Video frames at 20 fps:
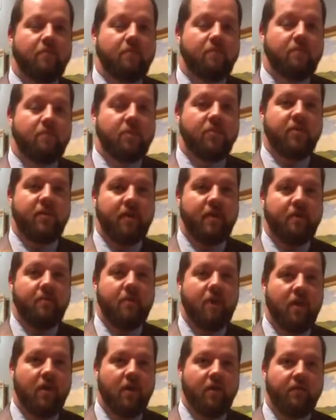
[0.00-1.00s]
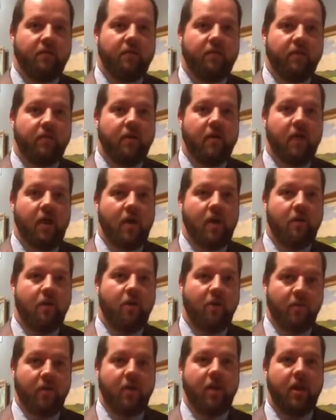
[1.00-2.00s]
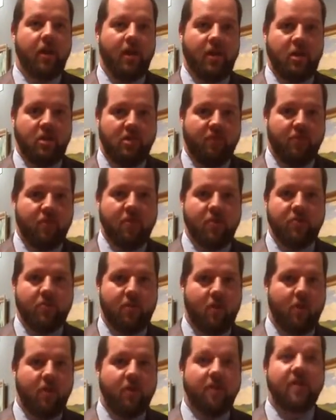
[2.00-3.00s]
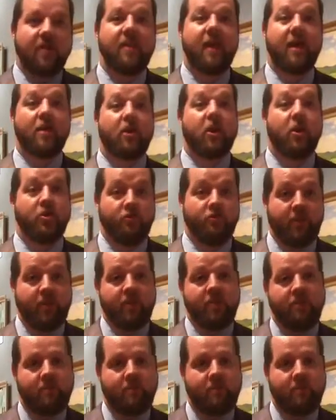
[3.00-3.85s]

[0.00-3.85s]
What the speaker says: museum of permanent collection of Western art in the entire country.